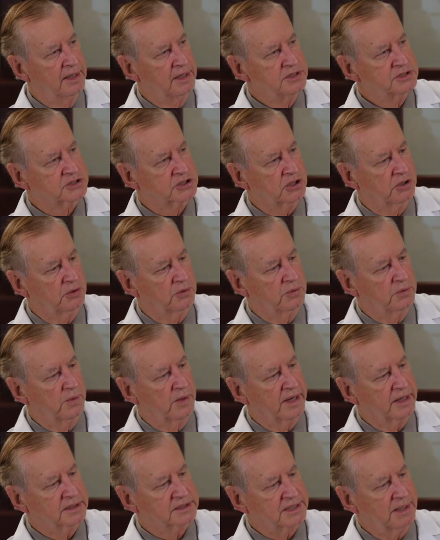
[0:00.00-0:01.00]
So
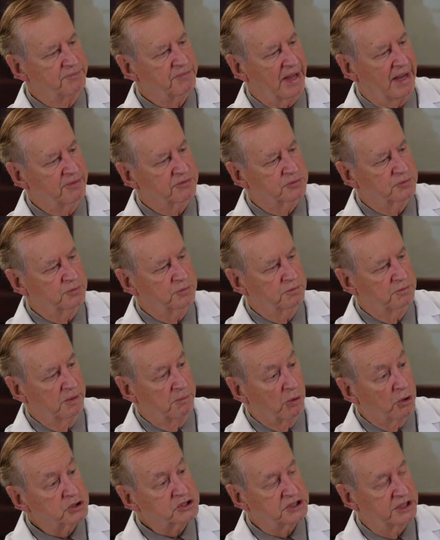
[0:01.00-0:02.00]
sometimes,
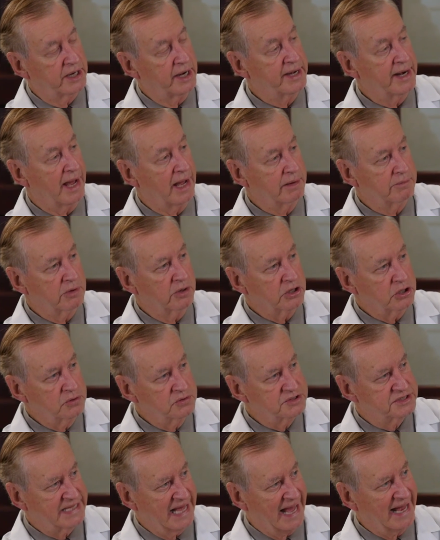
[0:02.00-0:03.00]
most of the time, we'll
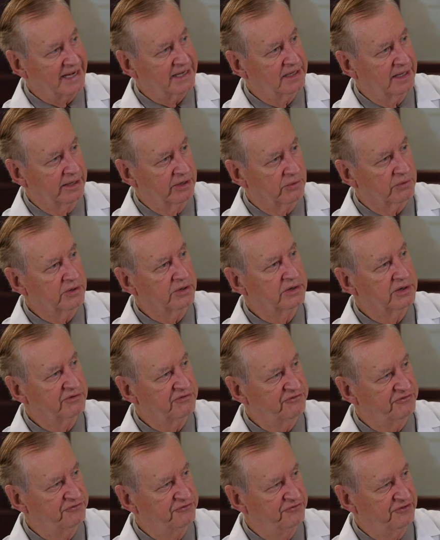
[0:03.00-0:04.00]
use that in order to
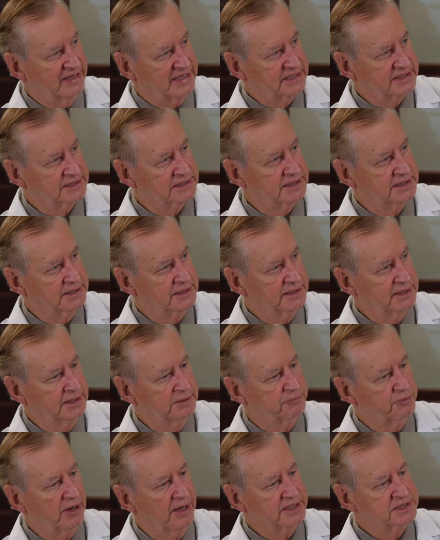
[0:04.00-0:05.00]
fix the
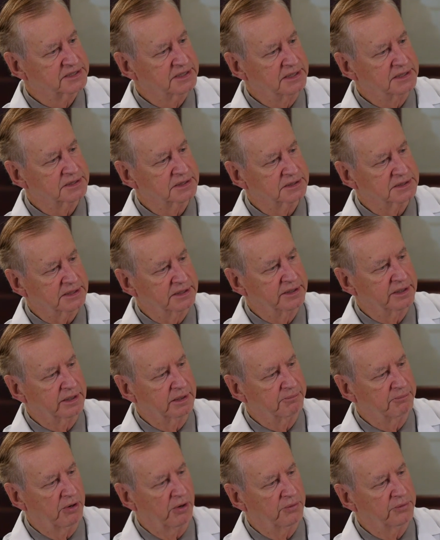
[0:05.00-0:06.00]
prosthesis into
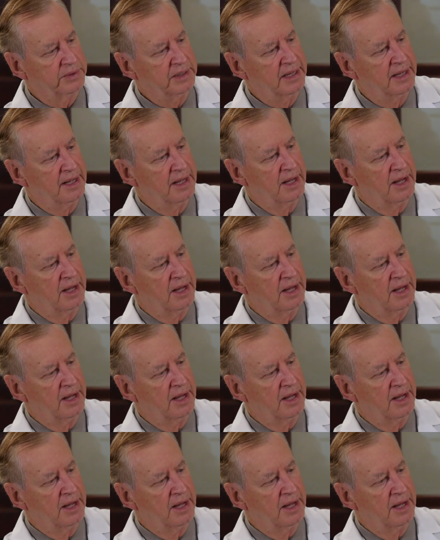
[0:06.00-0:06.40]
the bone,